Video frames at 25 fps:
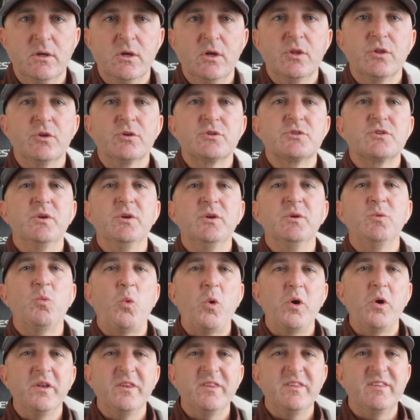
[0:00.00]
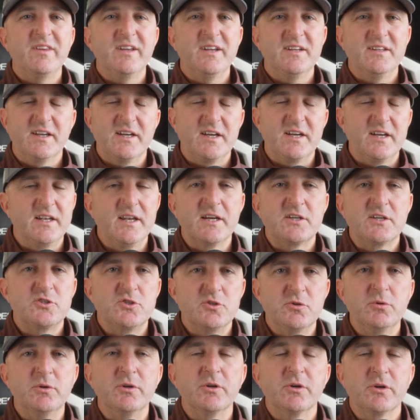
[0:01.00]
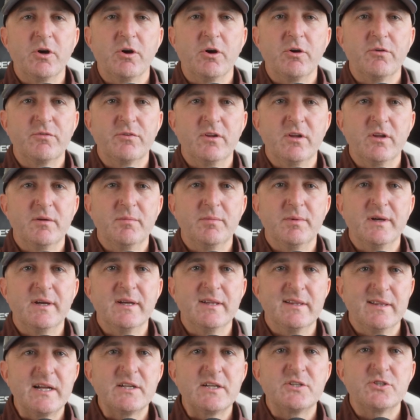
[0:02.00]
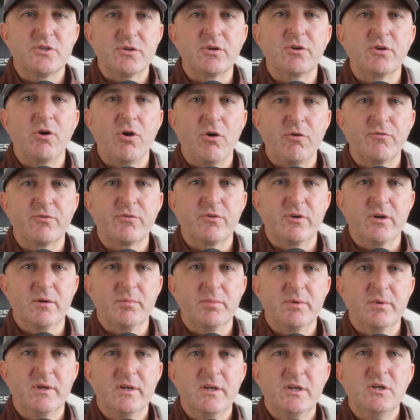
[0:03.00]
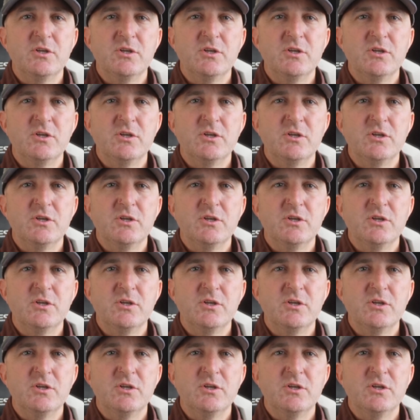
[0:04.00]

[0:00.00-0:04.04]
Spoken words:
There's only one thing that connects you to your golf club, and that's your golf grip.